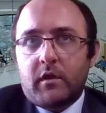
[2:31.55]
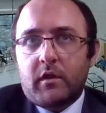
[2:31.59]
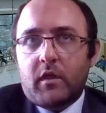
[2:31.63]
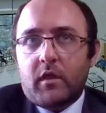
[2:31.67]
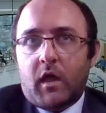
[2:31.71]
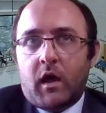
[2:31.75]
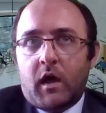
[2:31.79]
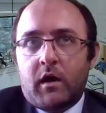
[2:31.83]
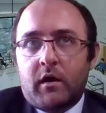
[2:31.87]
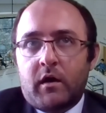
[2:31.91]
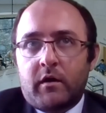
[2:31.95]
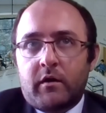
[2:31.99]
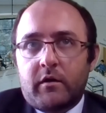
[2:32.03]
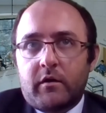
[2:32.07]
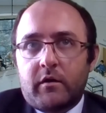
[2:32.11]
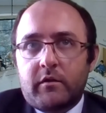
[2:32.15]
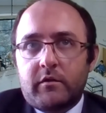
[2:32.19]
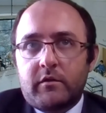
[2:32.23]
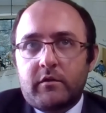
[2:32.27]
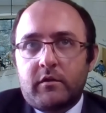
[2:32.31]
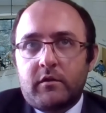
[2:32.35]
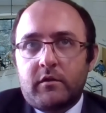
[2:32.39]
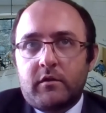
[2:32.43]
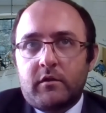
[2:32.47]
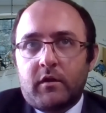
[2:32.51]

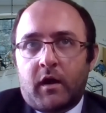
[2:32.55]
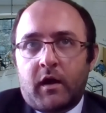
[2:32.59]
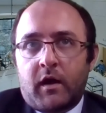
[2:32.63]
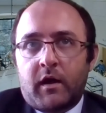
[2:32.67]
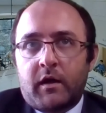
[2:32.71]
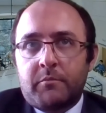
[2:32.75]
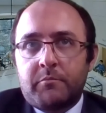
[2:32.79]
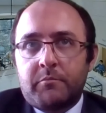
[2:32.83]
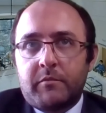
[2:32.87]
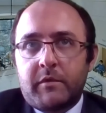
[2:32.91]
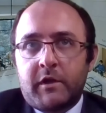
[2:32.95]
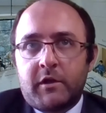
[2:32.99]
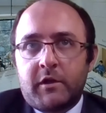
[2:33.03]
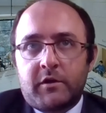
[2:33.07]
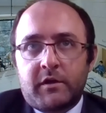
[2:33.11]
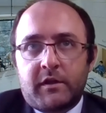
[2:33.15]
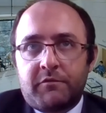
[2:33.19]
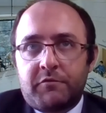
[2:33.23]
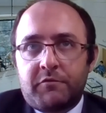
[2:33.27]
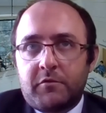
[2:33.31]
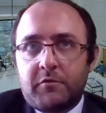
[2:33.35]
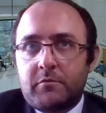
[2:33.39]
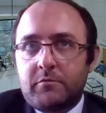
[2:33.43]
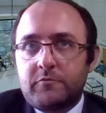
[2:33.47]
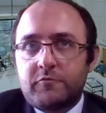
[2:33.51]
I'm here to give
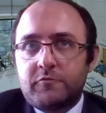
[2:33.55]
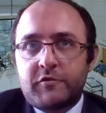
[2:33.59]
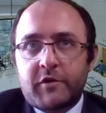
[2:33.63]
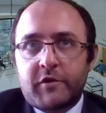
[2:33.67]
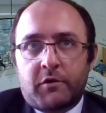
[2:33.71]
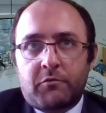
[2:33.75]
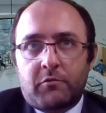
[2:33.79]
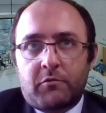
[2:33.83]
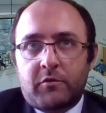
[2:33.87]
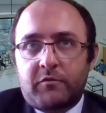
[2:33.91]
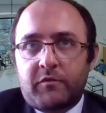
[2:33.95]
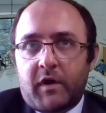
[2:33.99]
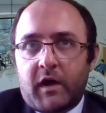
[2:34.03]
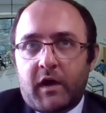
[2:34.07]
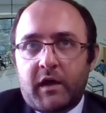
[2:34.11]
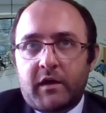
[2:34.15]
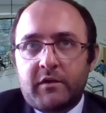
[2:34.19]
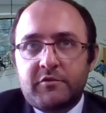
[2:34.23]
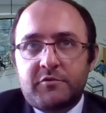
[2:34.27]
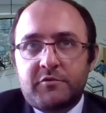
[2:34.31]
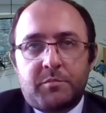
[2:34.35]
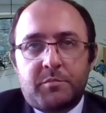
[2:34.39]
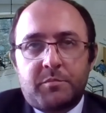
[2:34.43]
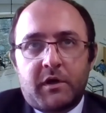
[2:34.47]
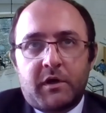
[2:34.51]
you general
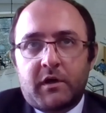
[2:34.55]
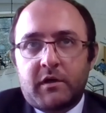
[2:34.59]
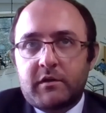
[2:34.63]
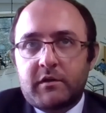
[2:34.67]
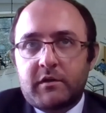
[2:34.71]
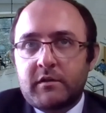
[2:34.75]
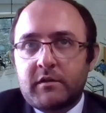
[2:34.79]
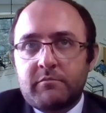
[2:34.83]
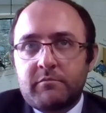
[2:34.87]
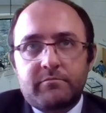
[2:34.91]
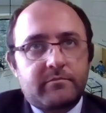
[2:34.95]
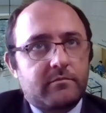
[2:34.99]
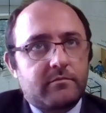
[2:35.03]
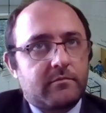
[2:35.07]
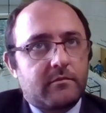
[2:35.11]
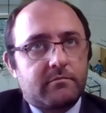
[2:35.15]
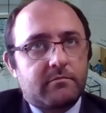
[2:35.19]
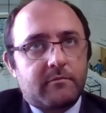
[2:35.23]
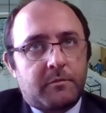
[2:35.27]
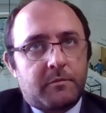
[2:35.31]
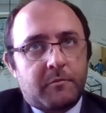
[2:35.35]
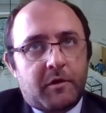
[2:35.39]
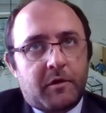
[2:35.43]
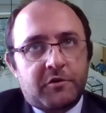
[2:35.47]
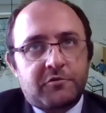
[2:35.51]
advice, but
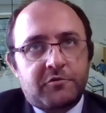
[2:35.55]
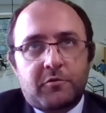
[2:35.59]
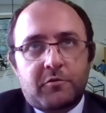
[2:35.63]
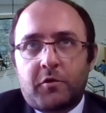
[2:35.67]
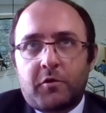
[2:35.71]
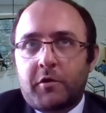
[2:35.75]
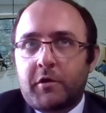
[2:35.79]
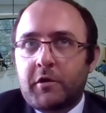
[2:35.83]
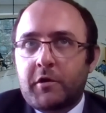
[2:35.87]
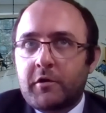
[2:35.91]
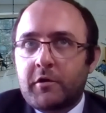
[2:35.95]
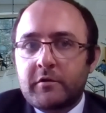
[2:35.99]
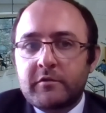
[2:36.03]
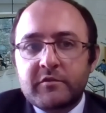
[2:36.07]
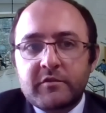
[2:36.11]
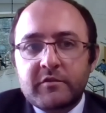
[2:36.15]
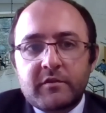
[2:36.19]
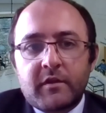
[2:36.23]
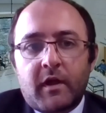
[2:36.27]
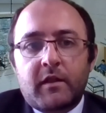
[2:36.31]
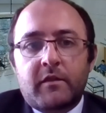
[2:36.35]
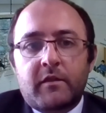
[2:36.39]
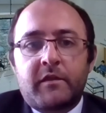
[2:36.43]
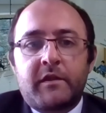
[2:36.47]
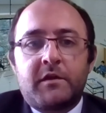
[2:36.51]
I'm not your lawyer. It's
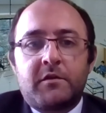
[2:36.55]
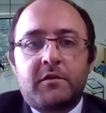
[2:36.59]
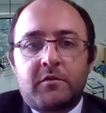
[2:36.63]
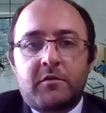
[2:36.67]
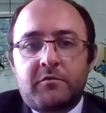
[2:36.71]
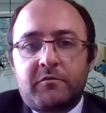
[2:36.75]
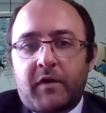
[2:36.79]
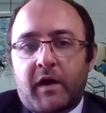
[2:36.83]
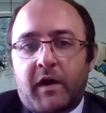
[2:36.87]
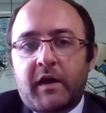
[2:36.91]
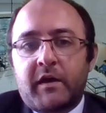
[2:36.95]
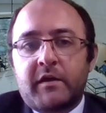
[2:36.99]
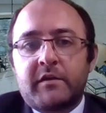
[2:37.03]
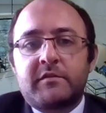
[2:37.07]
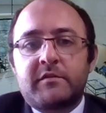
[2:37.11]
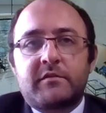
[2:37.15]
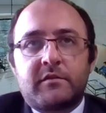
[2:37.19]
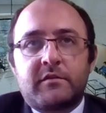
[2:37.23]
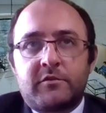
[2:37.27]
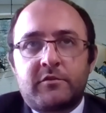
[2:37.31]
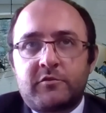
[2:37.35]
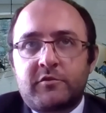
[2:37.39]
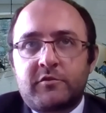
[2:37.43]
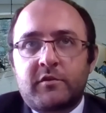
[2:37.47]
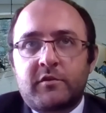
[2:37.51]
not legal advice.
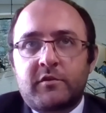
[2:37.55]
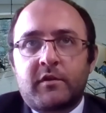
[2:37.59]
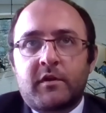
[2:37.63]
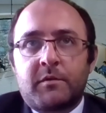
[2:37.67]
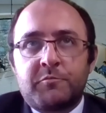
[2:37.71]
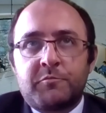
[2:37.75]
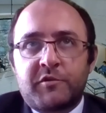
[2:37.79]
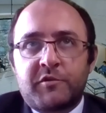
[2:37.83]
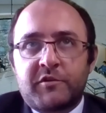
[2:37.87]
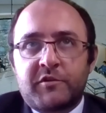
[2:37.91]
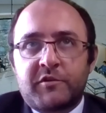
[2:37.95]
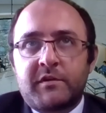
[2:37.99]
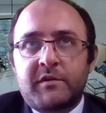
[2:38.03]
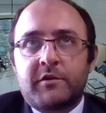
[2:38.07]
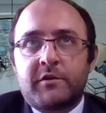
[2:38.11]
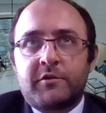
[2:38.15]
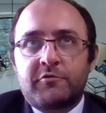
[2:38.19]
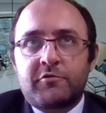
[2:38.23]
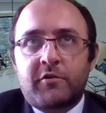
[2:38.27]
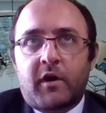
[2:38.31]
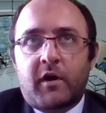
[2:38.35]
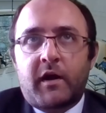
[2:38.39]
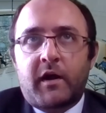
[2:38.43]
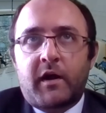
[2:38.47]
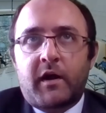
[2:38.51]
I'm just here to
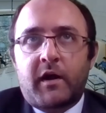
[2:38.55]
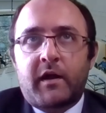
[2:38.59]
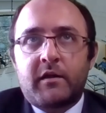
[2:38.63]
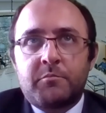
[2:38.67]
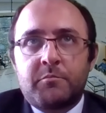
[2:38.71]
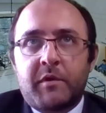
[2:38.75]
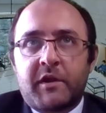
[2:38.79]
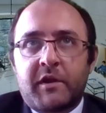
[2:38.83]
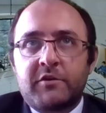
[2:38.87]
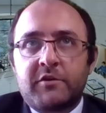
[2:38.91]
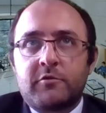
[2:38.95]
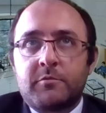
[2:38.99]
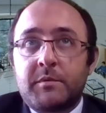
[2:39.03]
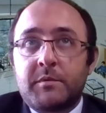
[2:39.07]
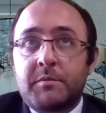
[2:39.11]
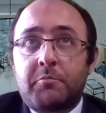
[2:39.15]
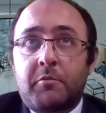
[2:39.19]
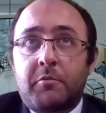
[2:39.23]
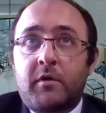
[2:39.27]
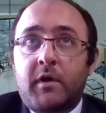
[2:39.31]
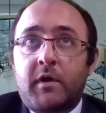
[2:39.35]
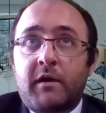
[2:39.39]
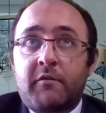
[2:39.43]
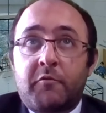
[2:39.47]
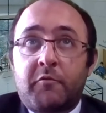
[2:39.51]
try and make sure
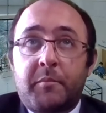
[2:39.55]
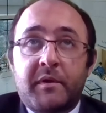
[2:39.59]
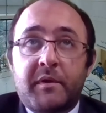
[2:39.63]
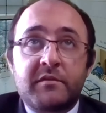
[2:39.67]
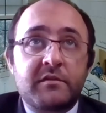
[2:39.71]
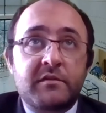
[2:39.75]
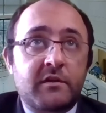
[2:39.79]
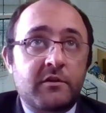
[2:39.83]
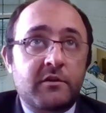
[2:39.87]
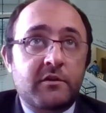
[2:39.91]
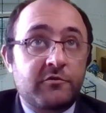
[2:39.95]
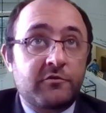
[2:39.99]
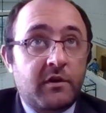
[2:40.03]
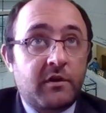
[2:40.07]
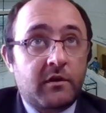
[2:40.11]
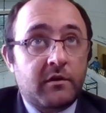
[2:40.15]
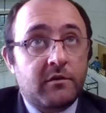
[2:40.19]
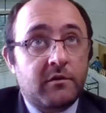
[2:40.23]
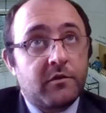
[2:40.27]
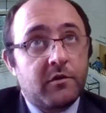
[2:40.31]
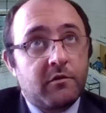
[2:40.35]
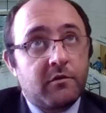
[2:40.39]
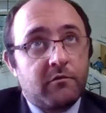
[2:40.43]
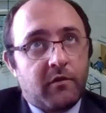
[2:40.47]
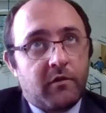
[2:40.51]
people have a basic understanding of
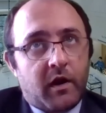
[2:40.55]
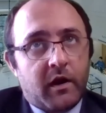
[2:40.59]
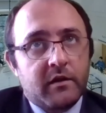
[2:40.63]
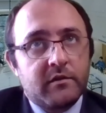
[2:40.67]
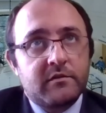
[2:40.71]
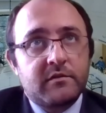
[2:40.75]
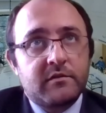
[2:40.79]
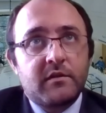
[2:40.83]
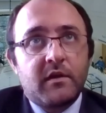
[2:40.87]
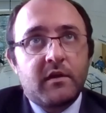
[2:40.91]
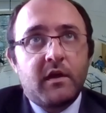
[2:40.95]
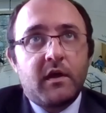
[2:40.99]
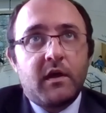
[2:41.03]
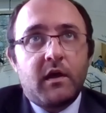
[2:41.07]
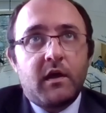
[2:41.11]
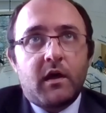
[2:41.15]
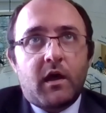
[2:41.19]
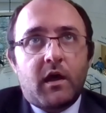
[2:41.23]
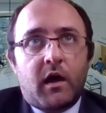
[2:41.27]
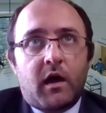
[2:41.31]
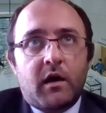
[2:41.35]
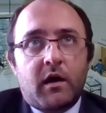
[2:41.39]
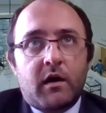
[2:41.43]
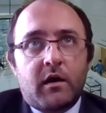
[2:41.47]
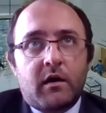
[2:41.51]
their rights.
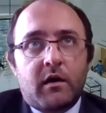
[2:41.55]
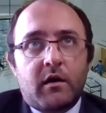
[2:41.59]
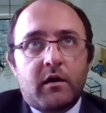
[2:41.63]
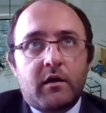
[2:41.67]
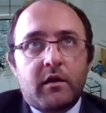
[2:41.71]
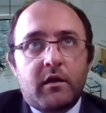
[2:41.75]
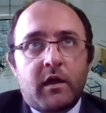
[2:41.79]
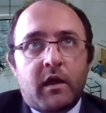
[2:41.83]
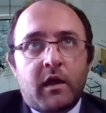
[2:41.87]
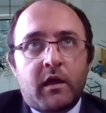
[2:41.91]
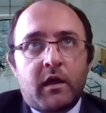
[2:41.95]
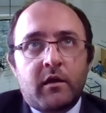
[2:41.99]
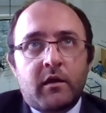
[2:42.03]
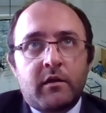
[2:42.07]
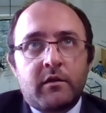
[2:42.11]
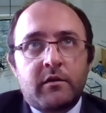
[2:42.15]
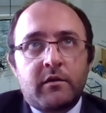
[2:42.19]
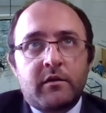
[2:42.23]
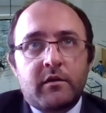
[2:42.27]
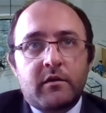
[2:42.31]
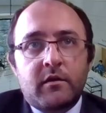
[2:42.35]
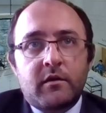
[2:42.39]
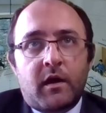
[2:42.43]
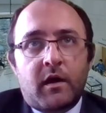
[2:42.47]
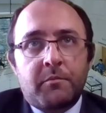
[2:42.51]
And
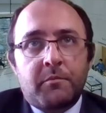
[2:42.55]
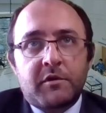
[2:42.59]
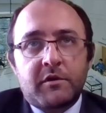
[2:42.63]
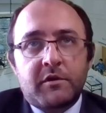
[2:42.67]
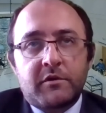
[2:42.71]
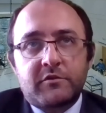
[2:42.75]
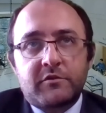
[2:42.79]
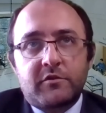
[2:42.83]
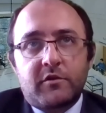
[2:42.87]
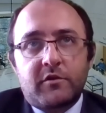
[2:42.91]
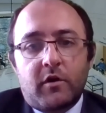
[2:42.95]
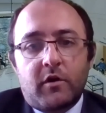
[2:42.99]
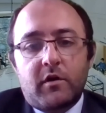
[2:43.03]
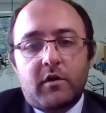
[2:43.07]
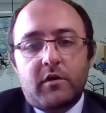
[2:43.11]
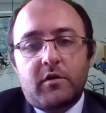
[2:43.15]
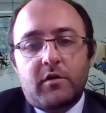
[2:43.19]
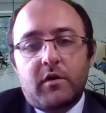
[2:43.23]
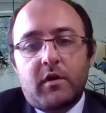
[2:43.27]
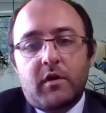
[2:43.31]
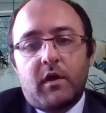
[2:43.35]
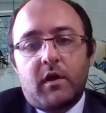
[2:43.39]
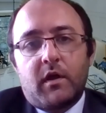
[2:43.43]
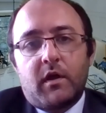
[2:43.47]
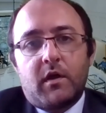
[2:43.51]
I'm going to start
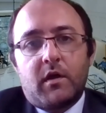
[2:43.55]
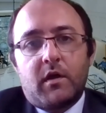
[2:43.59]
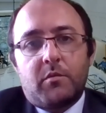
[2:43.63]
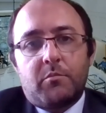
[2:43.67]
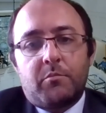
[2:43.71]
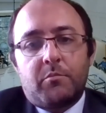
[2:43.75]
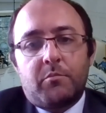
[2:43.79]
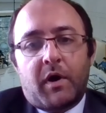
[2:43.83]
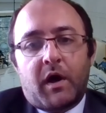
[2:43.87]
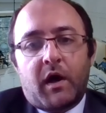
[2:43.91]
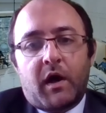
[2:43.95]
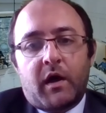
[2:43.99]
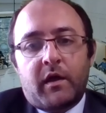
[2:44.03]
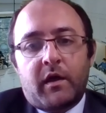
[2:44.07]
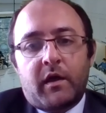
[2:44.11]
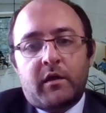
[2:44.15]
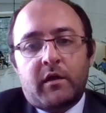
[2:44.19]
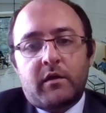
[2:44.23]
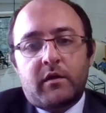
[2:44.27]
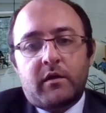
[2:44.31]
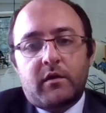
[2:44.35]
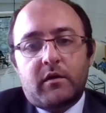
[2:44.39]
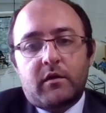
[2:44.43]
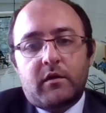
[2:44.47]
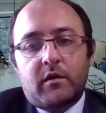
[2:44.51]

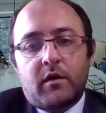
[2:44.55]
by